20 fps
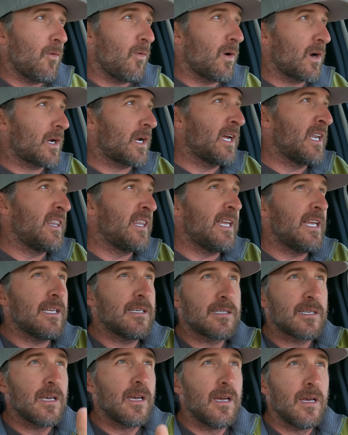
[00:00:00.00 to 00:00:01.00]
Where can
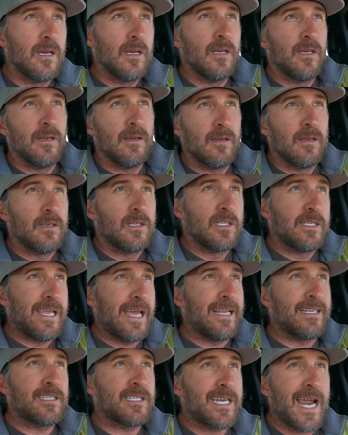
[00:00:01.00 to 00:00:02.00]
these
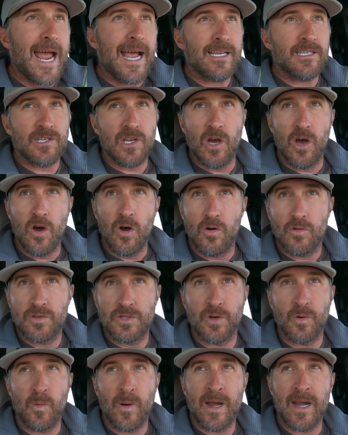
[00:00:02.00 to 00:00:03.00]
10 stacks go
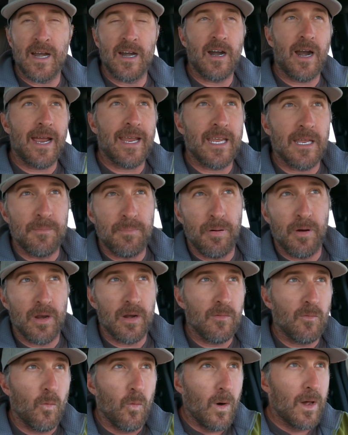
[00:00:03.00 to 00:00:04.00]
to where I can
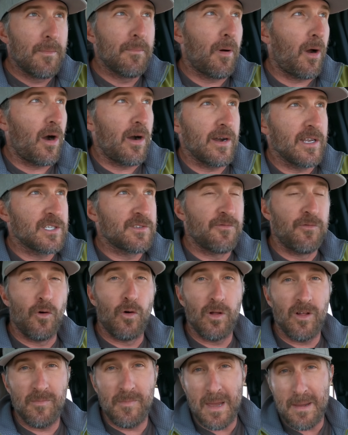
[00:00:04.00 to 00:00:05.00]
put one barn is
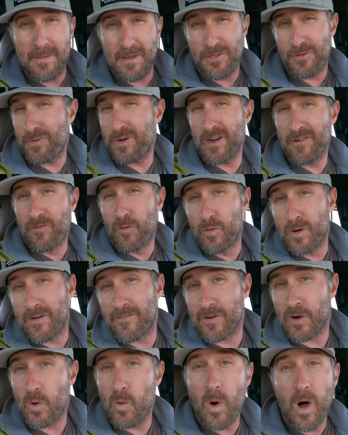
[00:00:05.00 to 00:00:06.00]
full of maybe 3 or 4
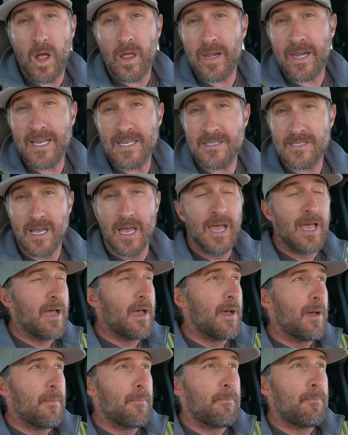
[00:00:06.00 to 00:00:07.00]
different qualities,
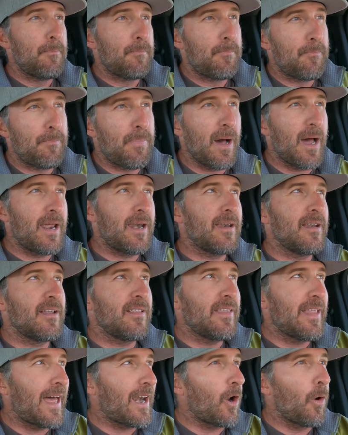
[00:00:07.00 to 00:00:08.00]
but
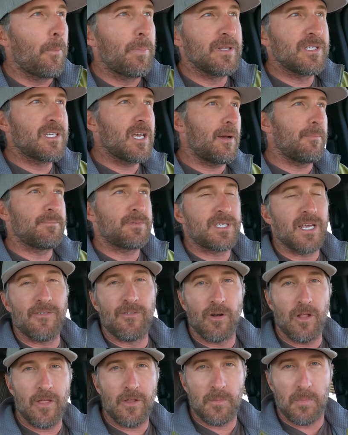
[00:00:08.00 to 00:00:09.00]
that opens up
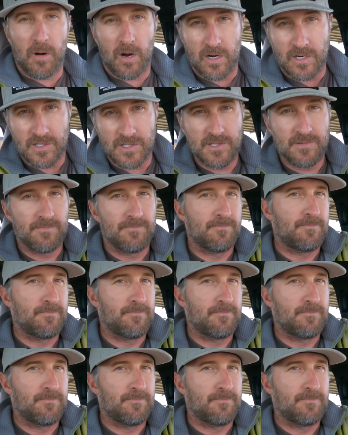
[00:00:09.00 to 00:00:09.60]
several other barns.